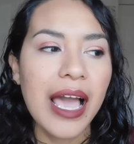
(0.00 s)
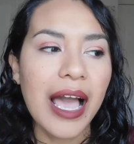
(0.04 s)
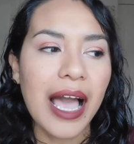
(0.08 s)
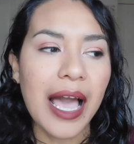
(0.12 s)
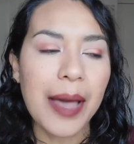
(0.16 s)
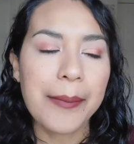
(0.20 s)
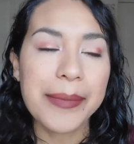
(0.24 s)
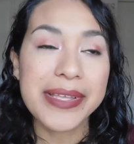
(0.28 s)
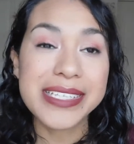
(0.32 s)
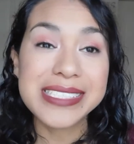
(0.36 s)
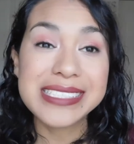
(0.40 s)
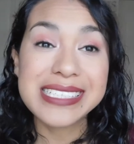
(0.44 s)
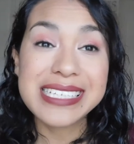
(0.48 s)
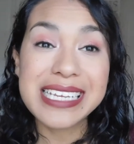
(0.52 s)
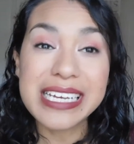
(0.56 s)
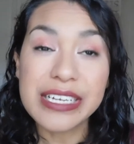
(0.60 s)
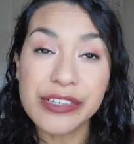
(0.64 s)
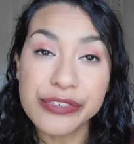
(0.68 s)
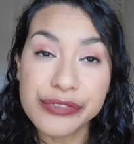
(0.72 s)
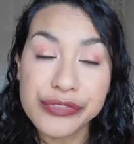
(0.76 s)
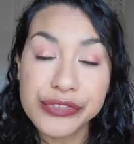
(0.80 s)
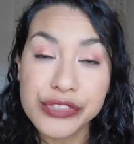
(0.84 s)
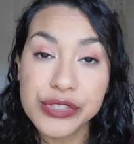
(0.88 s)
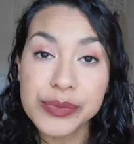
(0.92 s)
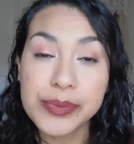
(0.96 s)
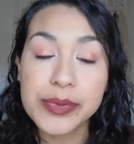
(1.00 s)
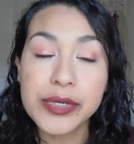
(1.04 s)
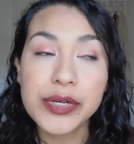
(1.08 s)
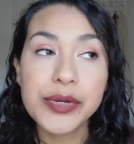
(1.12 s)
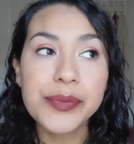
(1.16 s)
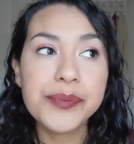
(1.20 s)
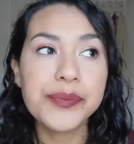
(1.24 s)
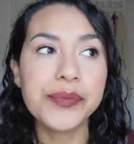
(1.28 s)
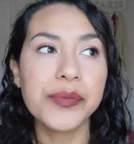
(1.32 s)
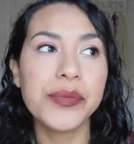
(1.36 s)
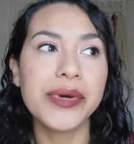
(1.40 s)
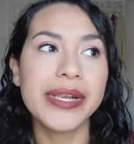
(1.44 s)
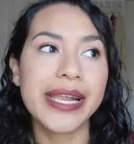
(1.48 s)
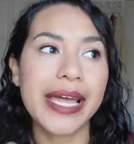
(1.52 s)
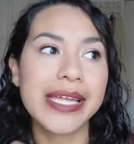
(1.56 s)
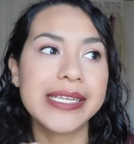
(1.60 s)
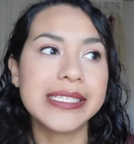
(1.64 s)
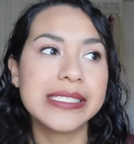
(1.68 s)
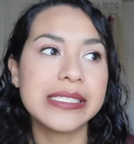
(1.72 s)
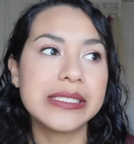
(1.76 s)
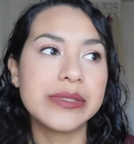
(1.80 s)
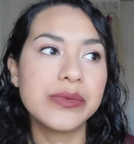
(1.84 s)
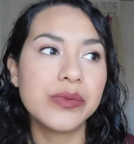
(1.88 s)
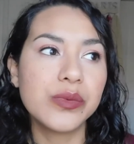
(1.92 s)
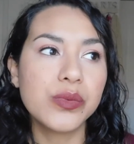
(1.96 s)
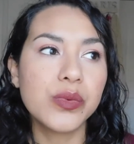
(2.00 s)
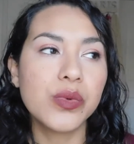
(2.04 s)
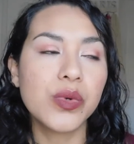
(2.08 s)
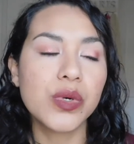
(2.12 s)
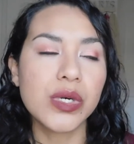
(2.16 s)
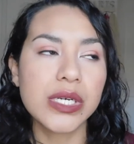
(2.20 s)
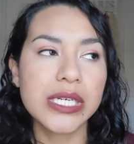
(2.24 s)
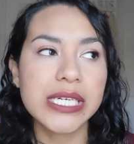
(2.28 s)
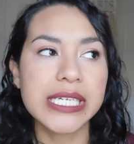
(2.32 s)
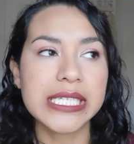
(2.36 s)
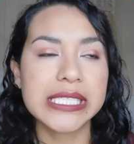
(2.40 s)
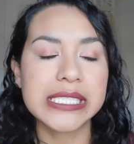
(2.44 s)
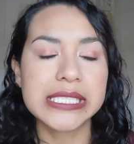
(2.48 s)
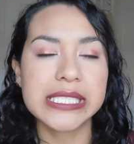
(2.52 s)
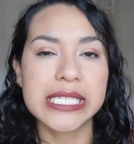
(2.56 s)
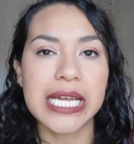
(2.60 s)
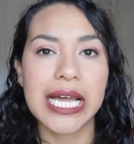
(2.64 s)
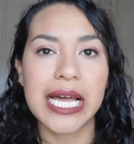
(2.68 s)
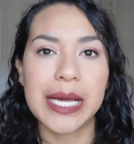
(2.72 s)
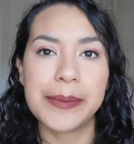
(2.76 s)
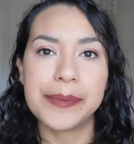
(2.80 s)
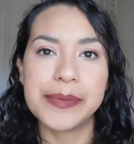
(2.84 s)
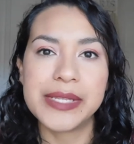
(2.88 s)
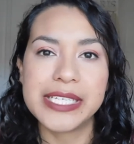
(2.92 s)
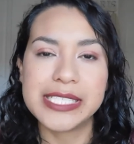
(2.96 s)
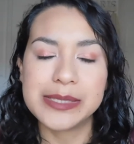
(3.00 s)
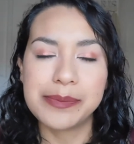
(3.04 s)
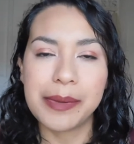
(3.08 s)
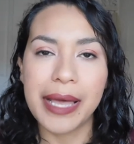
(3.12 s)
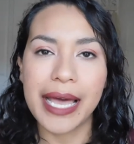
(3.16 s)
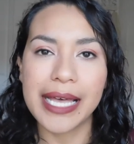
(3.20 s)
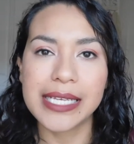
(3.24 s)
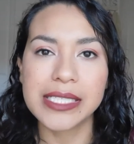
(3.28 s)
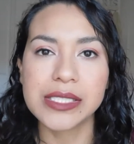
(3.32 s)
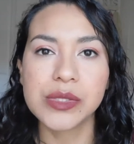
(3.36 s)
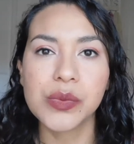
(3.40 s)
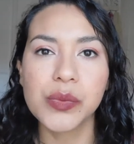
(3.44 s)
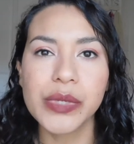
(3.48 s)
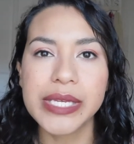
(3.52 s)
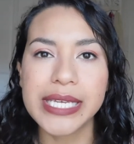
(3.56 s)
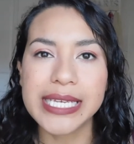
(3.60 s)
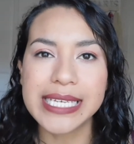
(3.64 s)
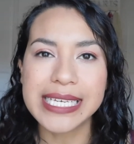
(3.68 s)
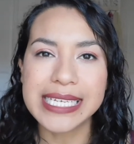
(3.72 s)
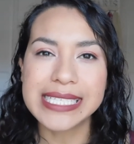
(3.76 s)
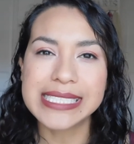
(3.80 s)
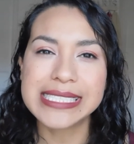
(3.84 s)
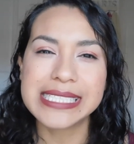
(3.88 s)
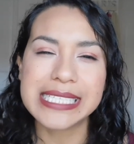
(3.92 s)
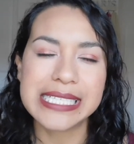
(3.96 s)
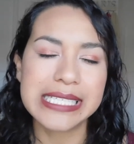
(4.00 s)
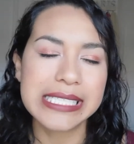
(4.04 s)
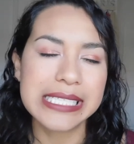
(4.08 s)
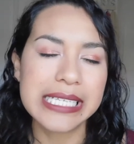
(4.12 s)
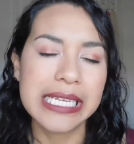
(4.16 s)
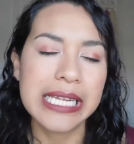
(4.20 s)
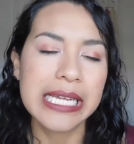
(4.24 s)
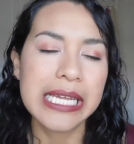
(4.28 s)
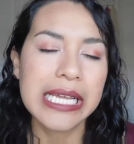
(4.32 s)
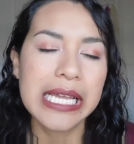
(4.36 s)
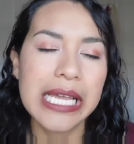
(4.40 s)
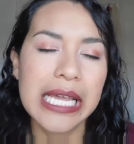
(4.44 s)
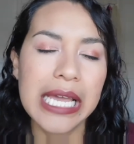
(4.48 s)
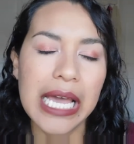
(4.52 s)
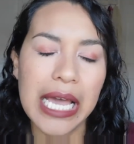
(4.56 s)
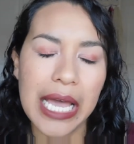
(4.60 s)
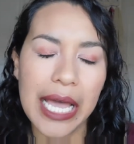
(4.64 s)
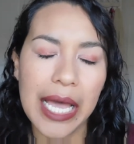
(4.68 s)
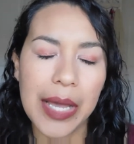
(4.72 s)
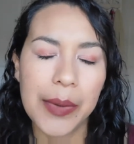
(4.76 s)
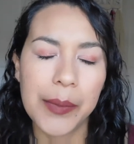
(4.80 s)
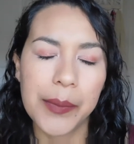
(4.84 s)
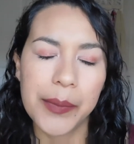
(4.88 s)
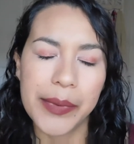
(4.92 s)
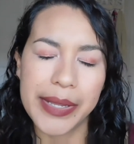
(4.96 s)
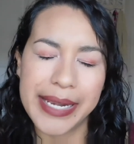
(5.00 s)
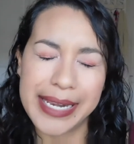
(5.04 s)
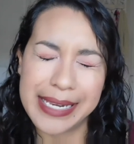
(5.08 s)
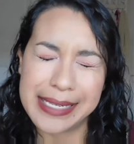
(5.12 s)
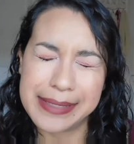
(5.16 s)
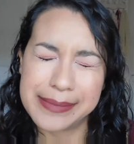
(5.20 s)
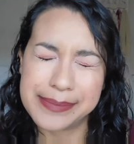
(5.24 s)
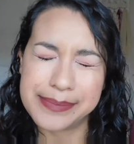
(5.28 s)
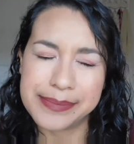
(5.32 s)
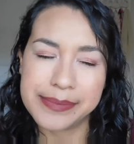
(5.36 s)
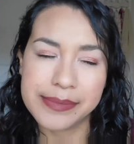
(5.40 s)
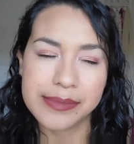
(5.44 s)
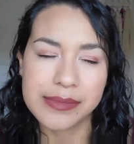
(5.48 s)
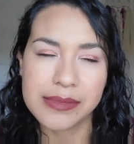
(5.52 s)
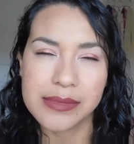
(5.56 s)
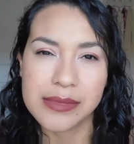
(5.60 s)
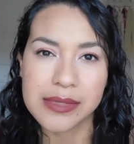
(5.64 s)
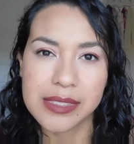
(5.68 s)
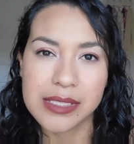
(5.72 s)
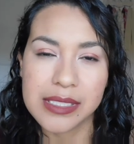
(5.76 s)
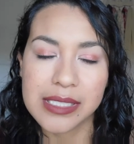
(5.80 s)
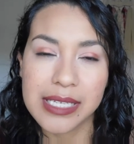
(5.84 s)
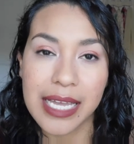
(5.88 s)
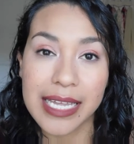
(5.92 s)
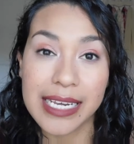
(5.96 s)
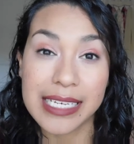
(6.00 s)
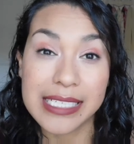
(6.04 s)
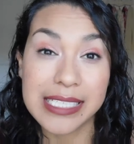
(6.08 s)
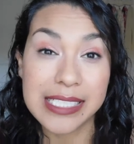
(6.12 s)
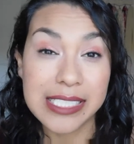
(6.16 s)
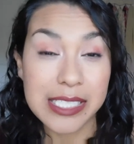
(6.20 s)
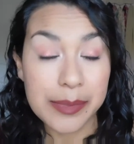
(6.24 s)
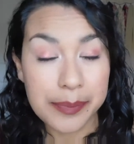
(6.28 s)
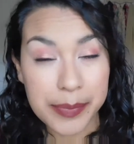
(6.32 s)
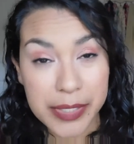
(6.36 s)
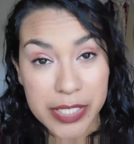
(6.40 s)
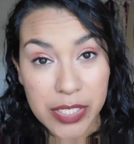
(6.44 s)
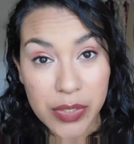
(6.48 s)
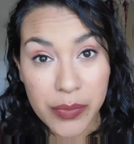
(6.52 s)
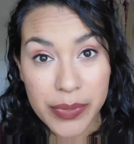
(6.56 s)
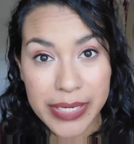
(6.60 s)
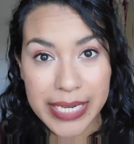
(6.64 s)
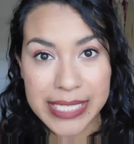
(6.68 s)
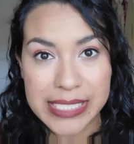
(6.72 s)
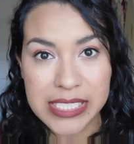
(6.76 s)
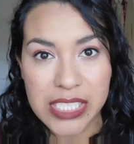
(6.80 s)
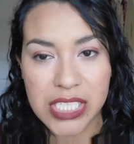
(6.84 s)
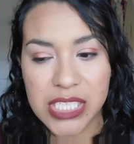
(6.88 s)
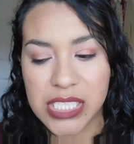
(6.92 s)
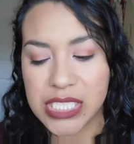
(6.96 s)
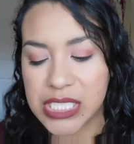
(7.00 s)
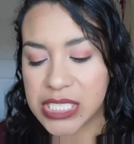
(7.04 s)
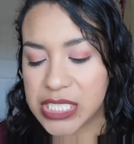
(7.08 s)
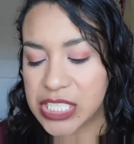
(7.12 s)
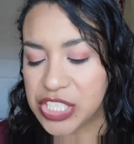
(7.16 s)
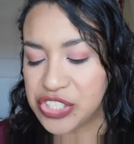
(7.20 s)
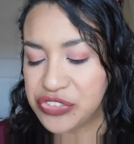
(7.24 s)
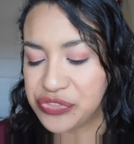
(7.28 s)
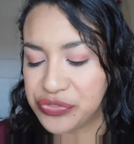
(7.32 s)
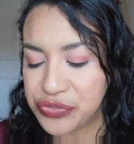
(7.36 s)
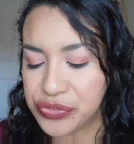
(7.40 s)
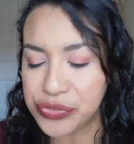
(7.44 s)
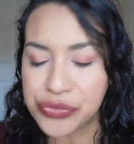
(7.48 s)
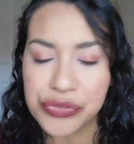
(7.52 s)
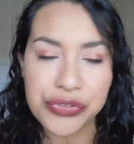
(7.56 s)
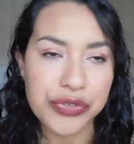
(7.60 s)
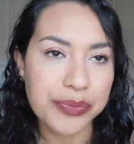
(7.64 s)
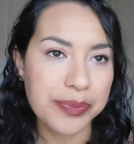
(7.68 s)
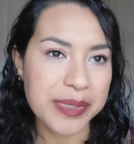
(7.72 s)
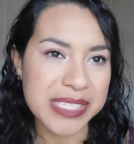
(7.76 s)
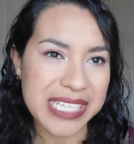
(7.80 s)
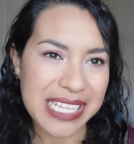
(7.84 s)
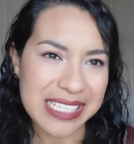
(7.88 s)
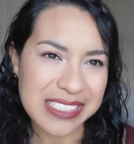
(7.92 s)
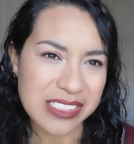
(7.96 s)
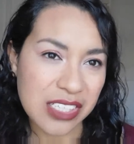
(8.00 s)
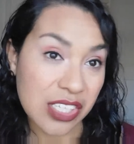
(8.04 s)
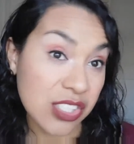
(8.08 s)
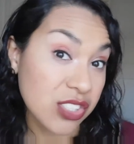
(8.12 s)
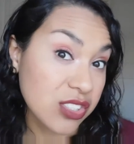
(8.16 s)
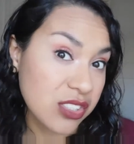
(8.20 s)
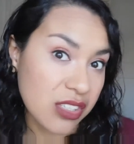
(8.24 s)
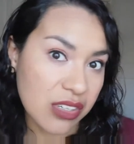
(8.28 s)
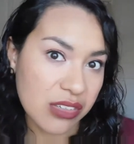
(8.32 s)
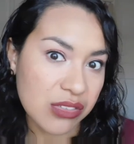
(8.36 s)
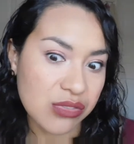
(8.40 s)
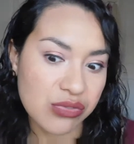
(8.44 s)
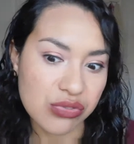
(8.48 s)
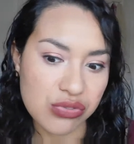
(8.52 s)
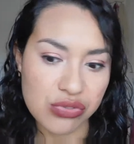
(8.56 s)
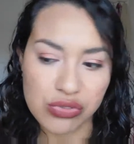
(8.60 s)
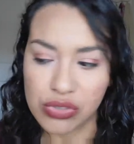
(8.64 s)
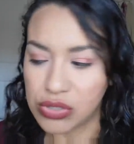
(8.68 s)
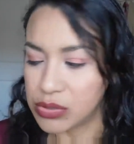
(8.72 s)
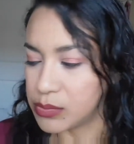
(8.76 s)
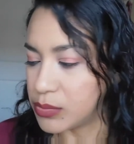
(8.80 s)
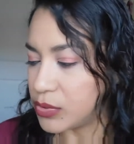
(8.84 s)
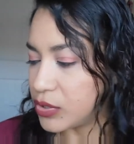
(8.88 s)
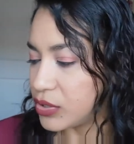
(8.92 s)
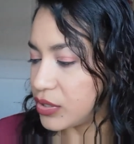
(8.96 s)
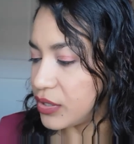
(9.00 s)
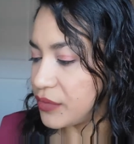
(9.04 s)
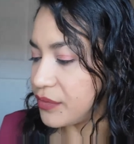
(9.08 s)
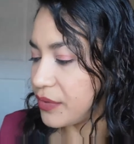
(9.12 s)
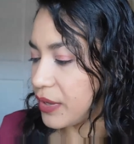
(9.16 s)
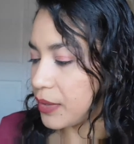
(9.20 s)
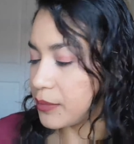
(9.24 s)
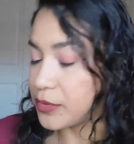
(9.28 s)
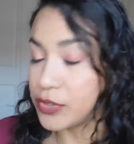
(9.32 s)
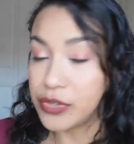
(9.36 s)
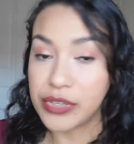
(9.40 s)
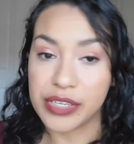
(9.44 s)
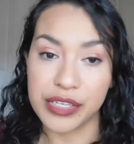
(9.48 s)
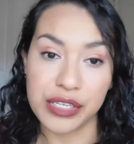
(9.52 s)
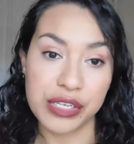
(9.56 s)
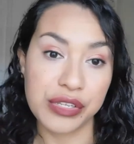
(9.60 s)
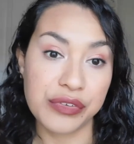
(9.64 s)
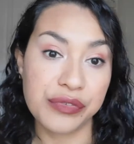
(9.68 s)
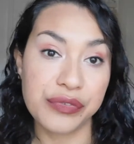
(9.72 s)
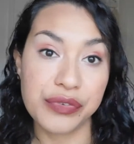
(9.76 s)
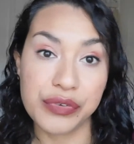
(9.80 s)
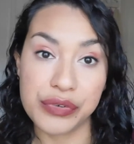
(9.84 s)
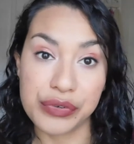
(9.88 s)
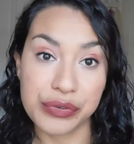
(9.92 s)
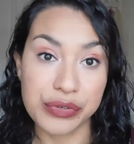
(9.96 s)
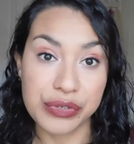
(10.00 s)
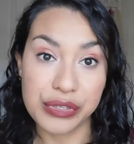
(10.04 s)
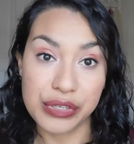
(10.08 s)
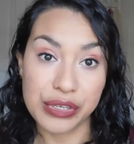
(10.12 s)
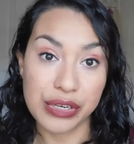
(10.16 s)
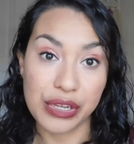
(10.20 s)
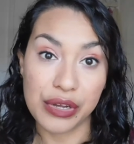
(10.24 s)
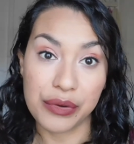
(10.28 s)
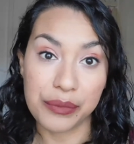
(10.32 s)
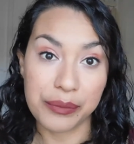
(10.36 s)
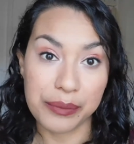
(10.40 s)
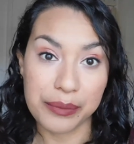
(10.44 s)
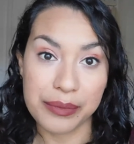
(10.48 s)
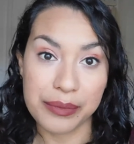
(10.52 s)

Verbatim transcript: Um, it's comfortable. When I wore it um, this past week, it did um, kind of disappear when I started eating food, but that's also normal. If uh, you're eating food, you know,